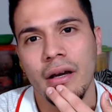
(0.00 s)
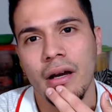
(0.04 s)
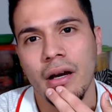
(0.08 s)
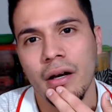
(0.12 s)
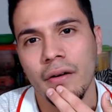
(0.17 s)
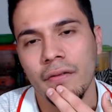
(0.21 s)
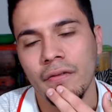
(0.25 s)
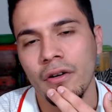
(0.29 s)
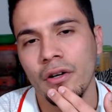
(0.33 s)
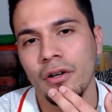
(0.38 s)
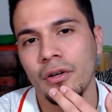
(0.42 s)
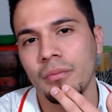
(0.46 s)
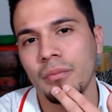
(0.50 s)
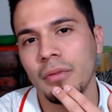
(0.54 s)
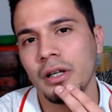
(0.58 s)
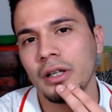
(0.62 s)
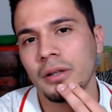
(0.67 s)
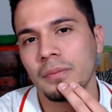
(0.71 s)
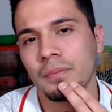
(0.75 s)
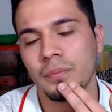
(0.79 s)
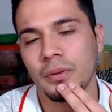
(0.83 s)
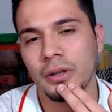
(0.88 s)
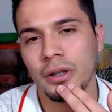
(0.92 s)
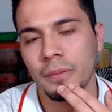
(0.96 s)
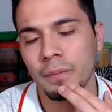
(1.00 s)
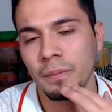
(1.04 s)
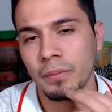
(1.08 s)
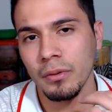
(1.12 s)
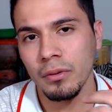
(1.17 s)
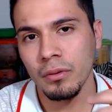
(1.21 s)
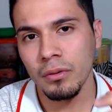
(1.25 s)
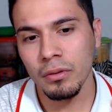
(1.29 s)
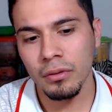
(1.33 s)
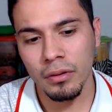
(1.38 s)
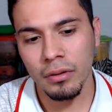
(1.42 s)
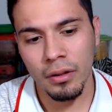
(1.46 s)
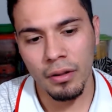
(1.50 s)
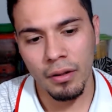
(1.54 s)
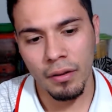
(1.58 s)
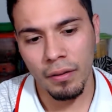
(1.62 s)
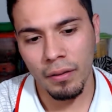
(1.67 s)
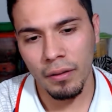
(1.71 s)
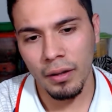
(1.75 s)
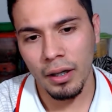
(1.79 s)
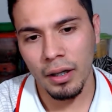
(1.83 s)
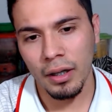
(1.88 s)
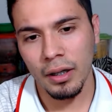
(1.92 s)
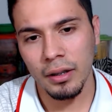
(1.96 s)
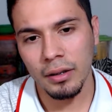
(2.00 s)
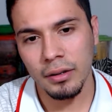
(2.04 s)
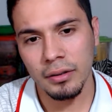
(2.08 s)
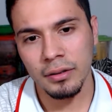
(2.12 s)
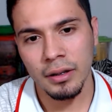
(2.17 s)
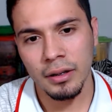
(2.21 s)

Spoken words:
heard many people that